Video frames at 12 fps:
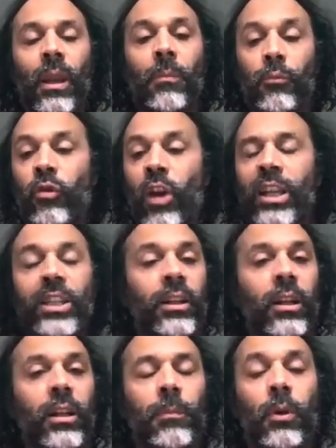pressing
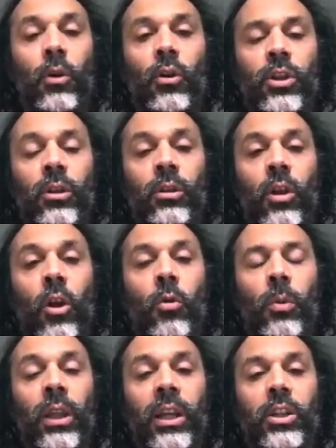and important
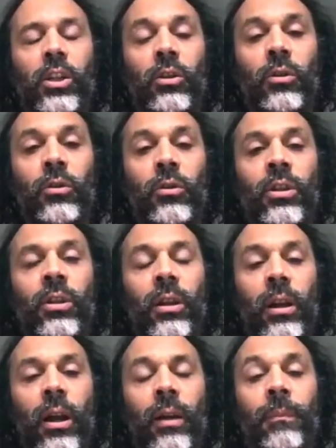global issues.
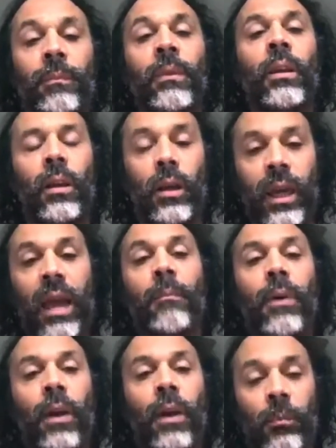Again,
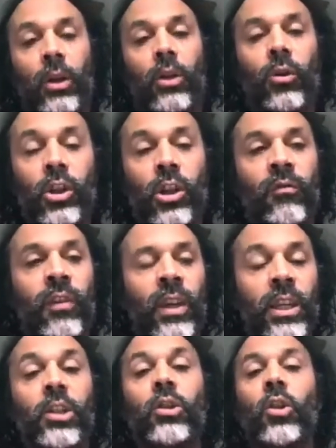permaculture,
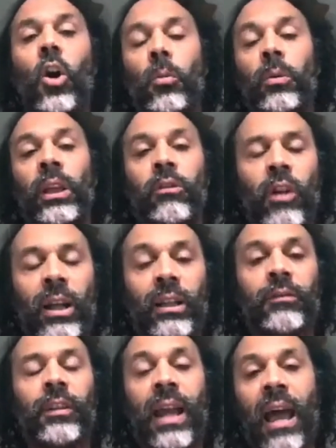these globally
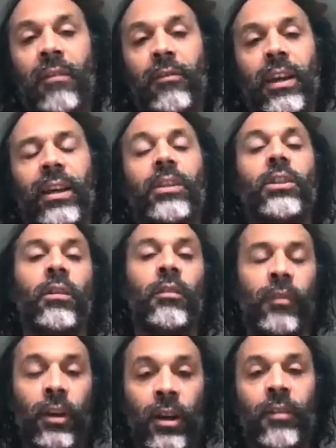relevant ethics of
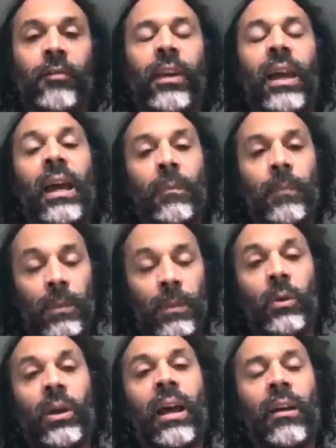earth care, people
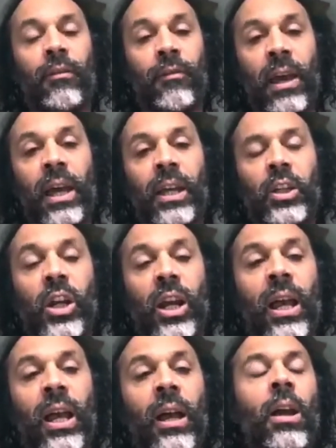care, fair
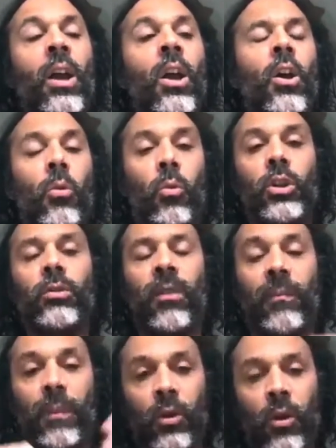share. Once they
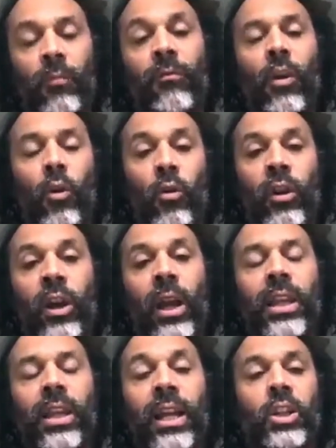become the
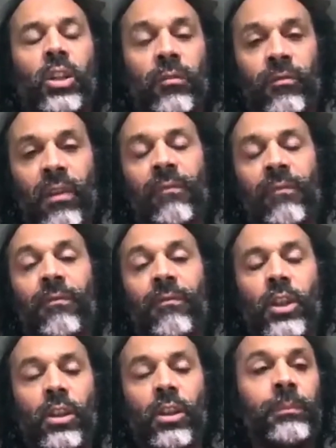orientation, then there's
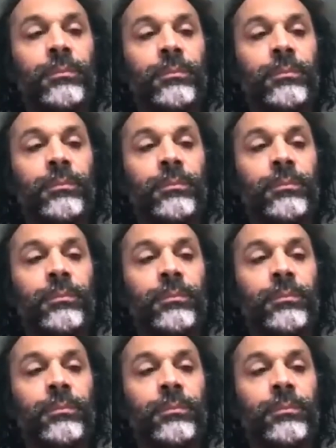a